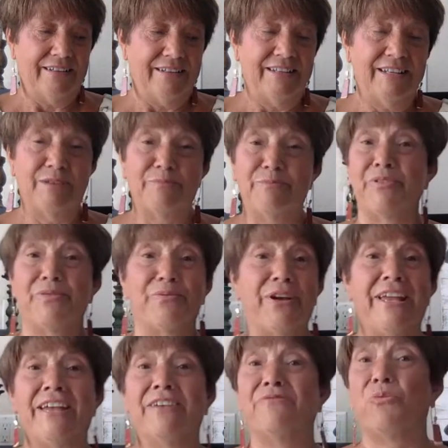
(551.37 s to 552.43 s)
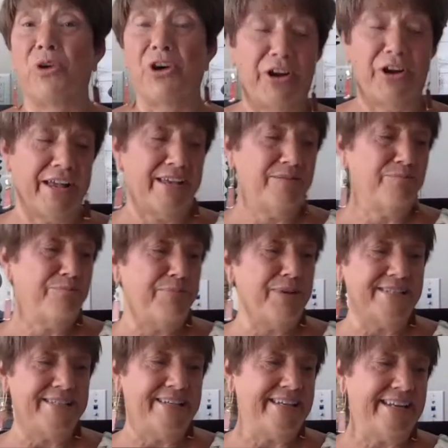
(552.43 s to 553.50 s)
Number three, if work and
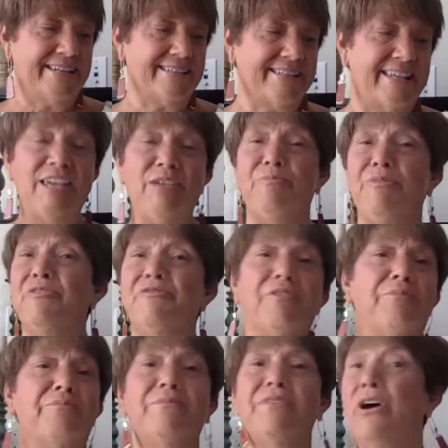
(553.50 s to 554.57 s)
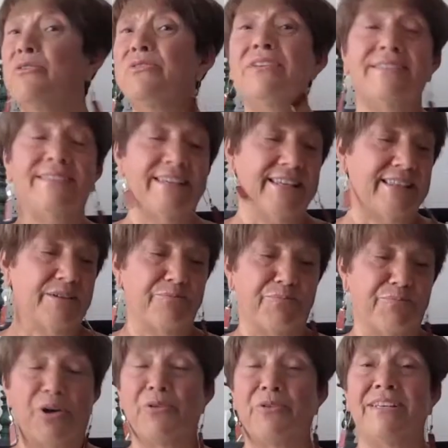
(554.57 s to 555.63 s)
busyness keep you from noticing the
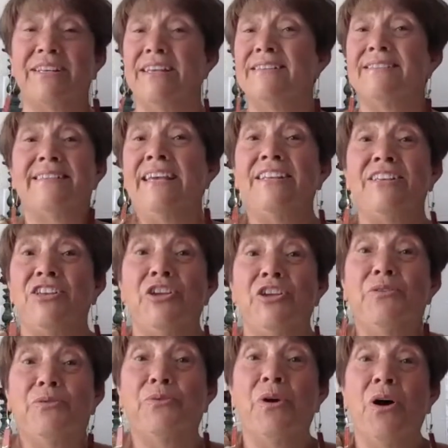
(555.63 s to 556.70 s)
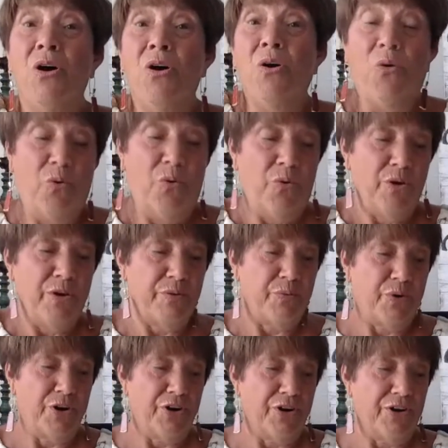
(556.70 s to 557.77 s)
brokenness in you or the
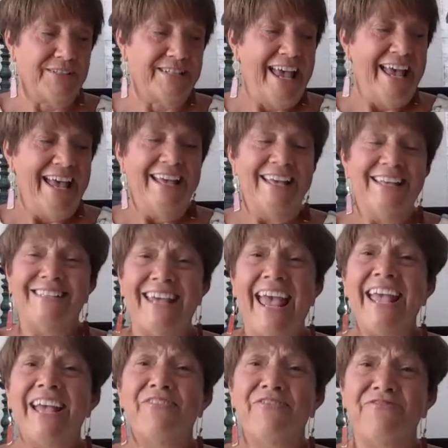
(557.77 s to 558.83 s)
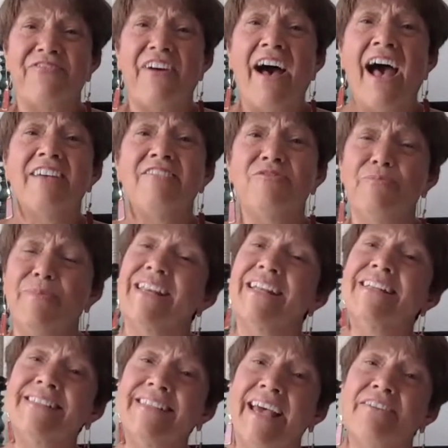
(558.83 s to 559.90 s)
world, take 5
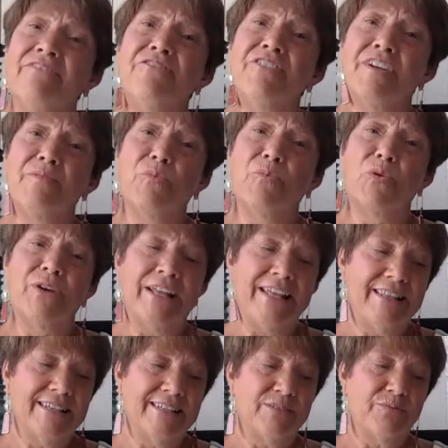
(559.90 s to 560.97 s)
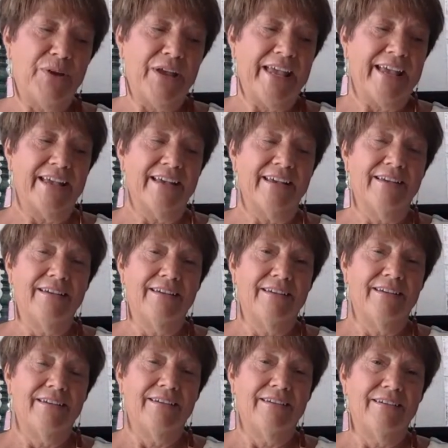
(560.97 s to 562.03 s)
minutes every morning this week
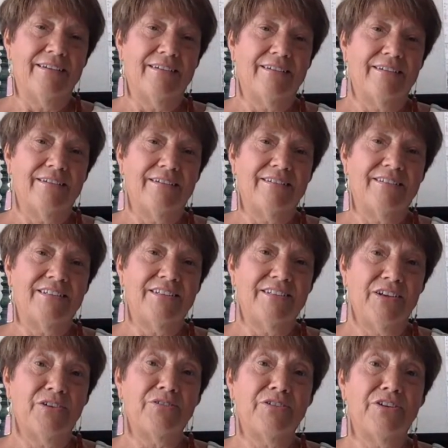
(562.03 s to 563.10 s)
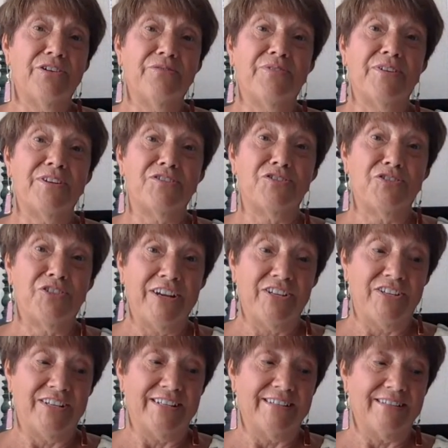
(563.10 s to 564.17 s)
to note your
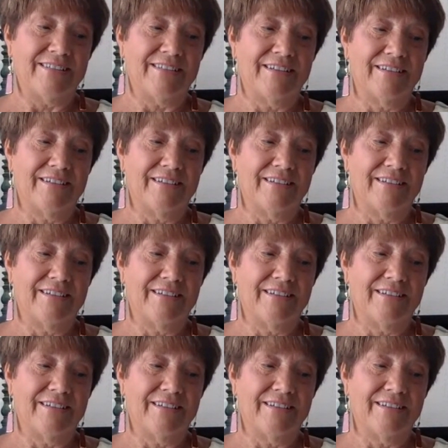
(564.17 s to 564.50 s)
frustrations.